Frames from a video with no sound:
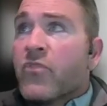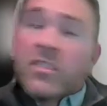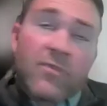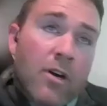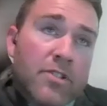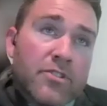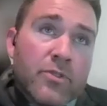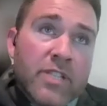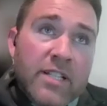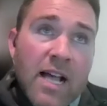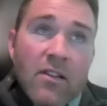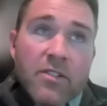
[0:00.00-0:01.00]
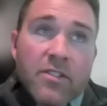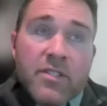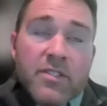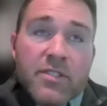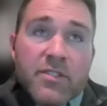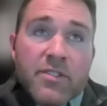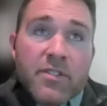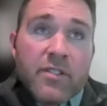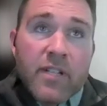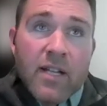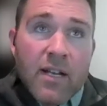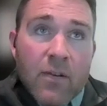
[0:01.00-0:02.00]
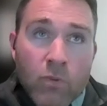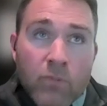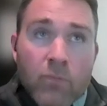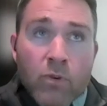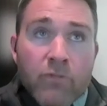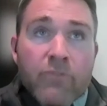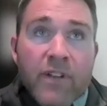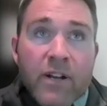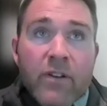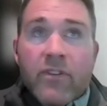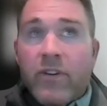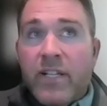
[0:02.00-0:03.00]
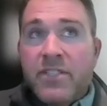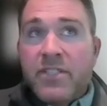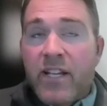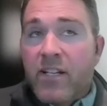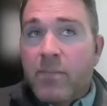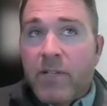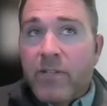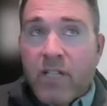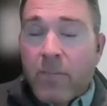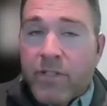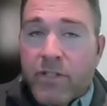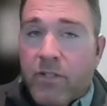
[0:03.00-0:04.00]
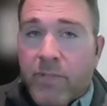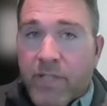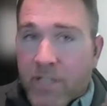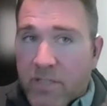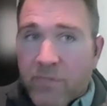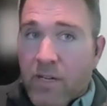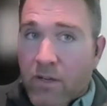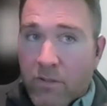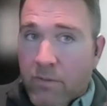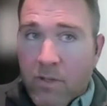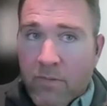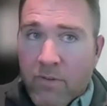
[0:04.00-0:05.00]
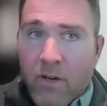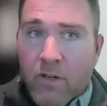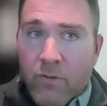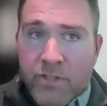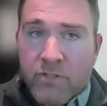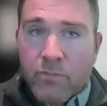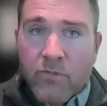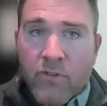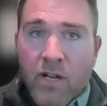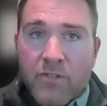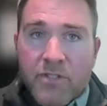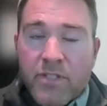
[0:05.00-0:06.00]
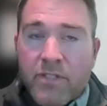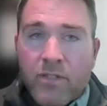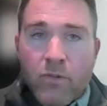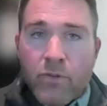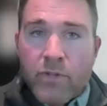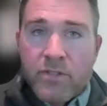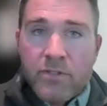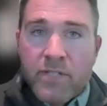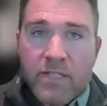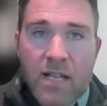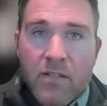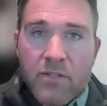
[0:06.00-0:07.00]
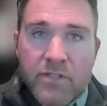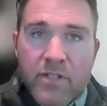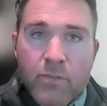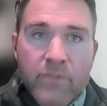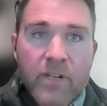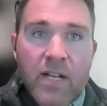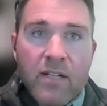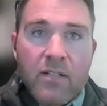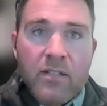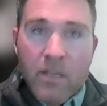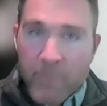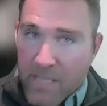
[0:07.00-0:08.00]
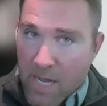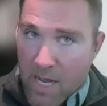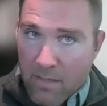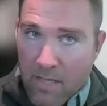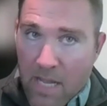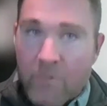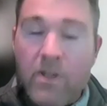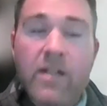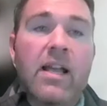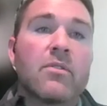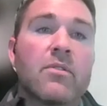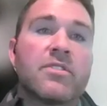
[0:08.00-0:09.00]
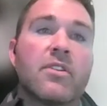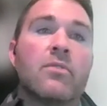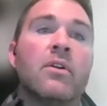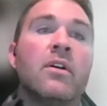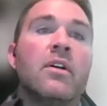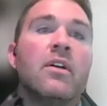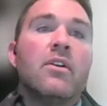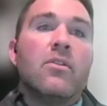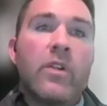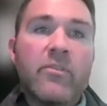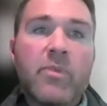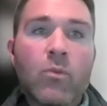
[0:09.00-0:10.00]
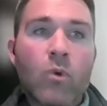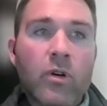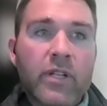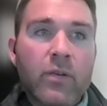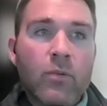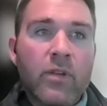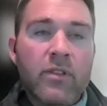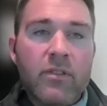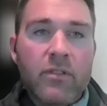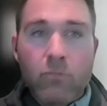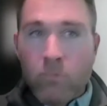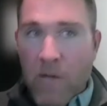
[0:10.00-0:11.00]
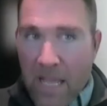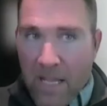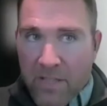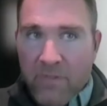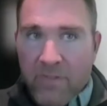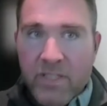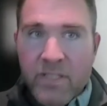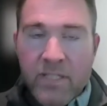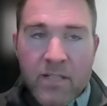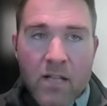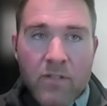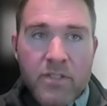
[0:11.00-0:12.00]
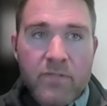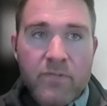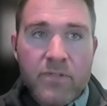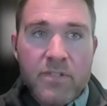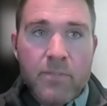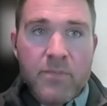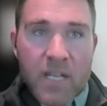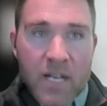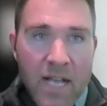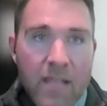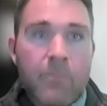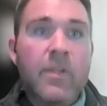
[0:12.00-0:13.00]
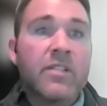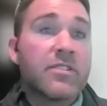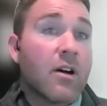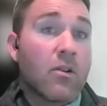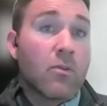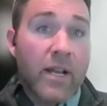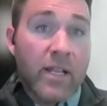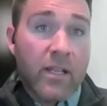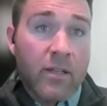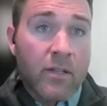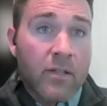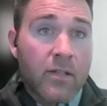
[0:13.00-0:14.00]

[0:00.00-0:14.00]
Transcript: As far as new technology is concerned, we're very, very excited about the coming year because of our crystal morphology and co-crystal technology that we've got coming online right now. So we have been working with RiaGev as a technology for some time. It's already